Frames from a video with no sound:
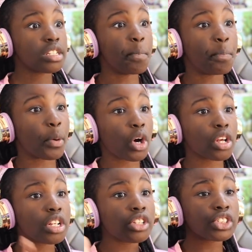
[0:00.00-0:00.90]
The
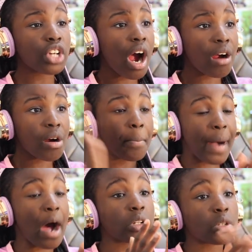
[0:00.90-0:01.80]
burgers are
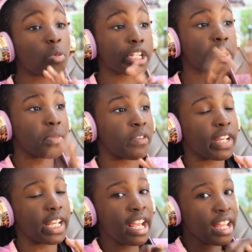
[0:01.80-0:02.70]
about to watch a
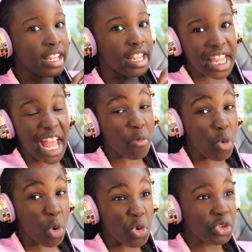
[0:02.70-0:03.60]
movie they
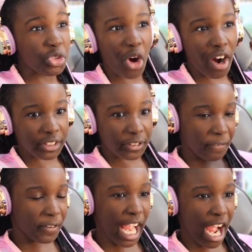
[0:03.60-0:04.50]
will not
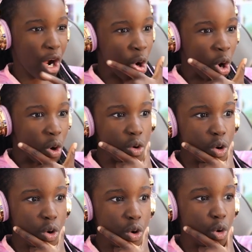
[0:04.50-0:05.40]
forget.
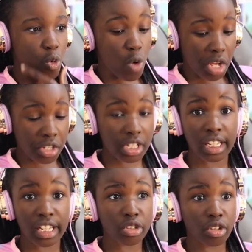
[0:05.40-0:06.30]
Ooh, what do you think it's